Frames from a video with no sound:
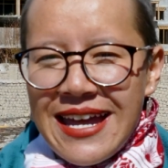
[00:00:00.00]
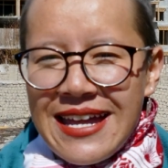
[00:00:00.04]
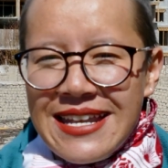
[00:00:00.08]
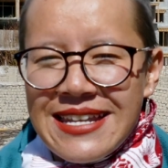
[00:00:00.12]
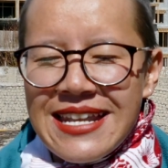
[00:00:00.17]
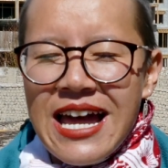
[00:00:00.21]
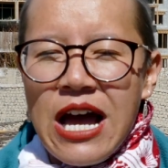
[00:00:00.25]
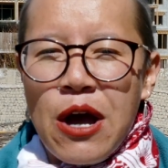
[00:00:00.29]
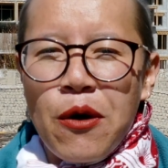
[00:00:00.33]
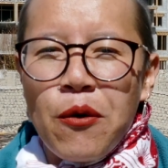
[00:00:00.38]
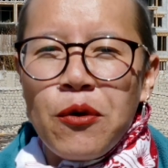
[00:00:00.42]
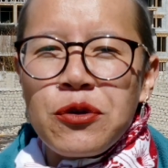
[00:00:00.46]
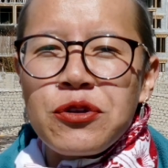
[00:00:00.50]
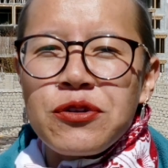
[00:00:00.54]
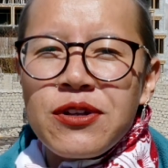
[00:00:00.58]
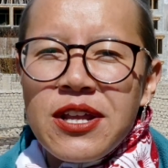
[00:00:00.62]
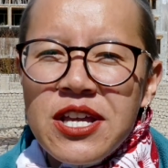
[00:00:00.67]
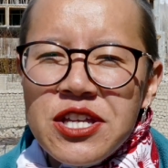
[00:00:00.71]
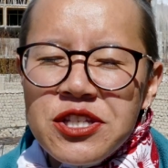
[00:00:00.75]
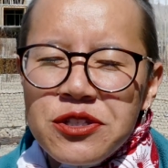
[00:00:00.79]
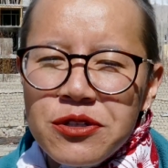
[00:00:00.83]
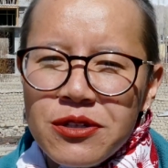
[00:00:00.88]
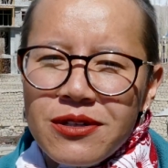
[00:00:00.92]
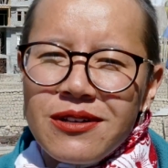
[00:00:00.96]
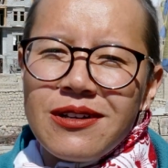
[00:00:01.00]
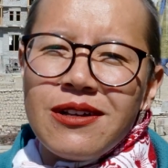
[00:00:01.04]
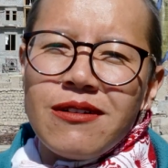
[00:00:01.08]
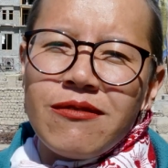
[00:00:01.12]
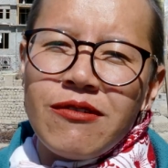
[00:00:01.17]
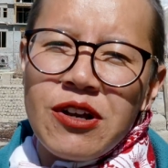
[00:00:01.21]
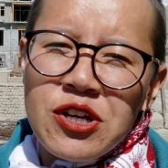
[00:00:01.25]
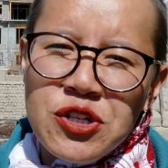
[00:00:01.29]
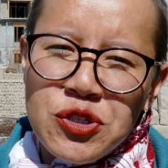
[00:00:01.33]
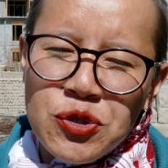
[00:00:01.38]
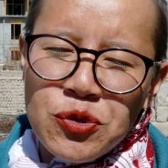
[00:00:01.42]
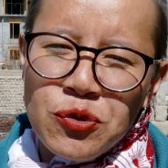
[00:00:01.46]
Now today's
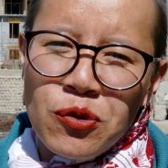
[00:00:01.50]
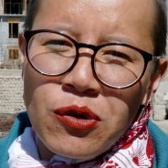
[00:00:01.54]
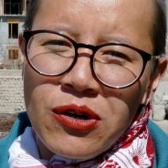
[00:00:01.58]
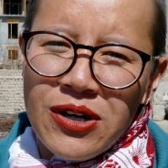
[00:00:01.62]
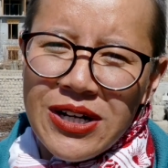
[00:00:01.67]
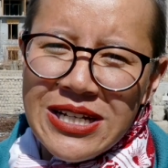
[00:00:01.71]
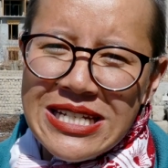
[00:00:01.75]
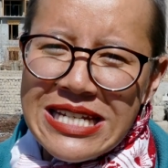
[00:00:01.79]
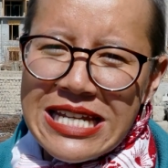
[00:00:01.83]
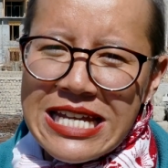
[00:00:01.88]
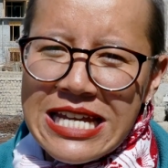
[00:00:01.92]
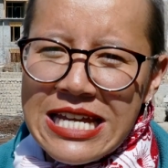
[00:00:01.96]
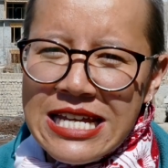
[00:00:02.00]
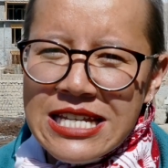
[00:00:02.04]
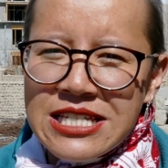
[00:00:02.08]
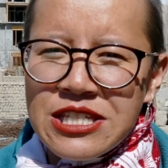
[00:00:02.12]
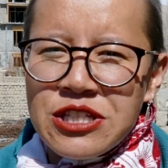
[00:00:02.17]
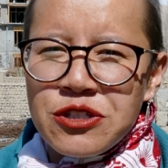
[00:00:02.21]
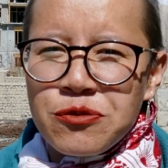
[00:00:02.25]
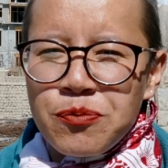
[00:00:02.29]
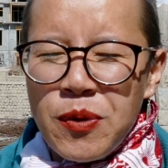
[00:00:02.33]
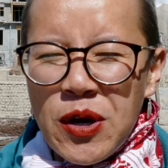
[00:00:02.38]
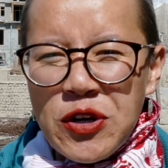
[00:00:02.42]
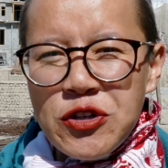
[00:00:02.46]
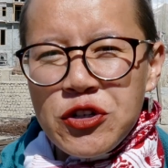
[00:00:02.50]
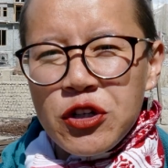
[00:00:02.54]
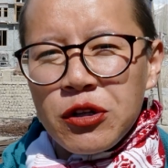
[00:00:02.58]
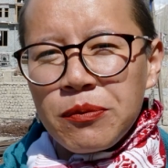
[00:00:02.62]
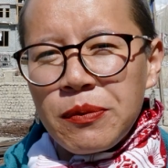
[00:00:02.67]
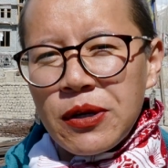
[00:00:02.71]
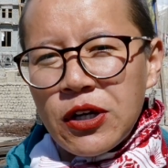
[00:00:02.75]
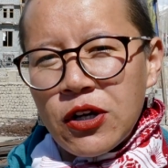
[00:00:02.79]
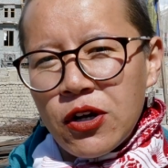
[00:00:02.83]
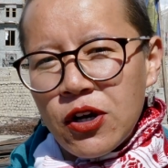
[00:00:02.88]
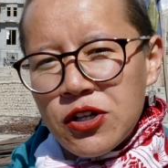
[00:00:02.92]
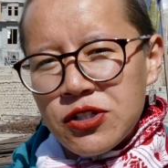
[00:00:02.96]
restaurant is special
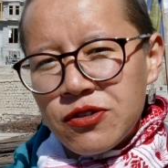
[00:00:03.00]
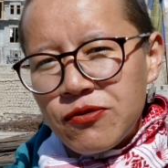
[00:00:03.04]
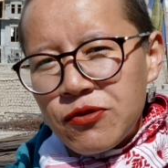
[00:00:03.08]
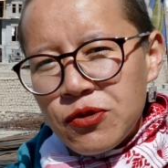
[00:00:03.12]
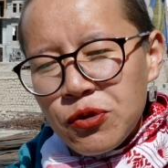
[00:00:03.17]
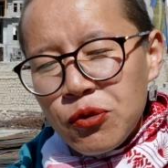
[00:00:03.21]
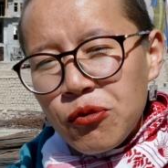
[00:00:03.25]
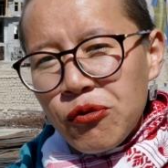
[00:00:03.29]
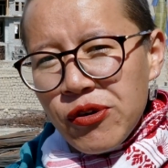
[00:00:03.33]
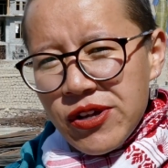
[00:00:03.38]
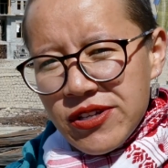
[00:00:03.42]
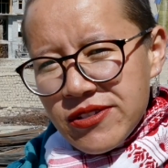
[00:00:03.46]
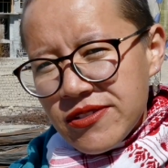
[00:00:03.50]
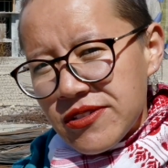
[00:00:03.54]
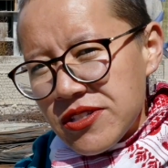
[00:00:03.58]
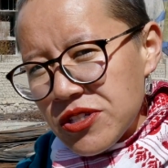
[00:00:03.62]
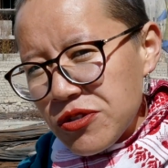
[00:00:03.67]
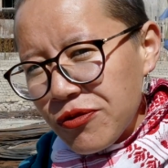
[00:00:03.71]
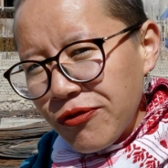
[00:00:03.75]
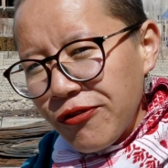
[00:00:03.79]
because of two reasons.